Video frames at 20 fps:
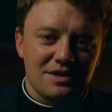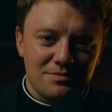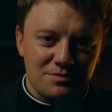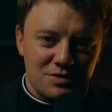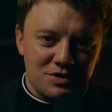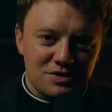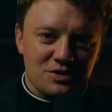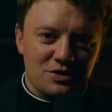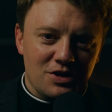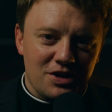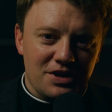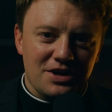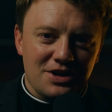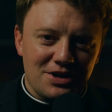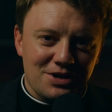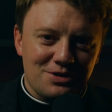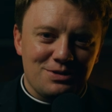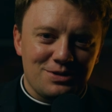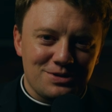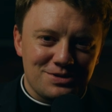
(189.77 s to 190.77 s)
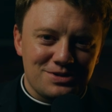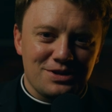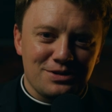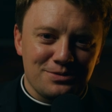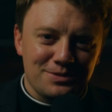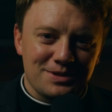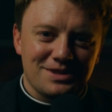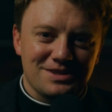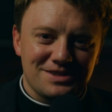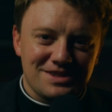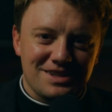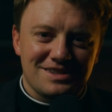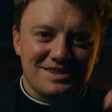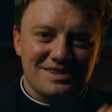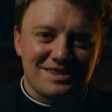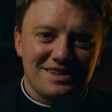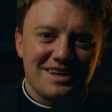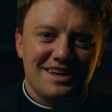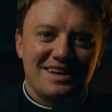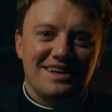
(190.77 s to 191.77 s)
I'm using a lot of air quotes there because
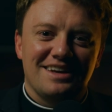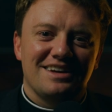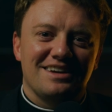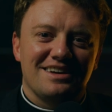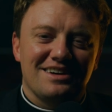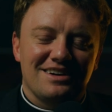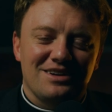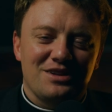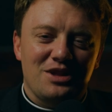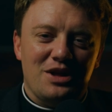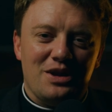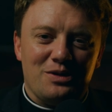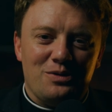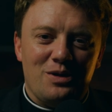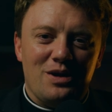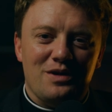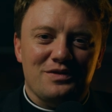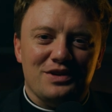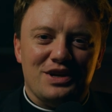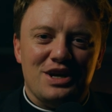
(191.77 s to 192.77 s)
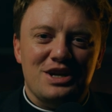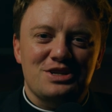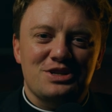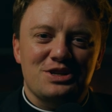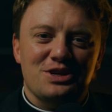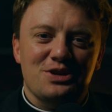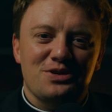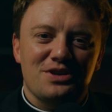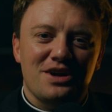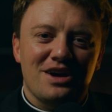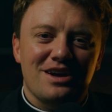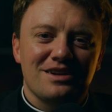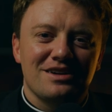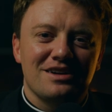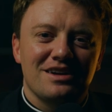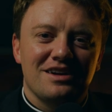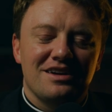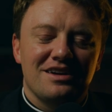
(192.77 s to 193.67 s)
that's a lot of qualification going on.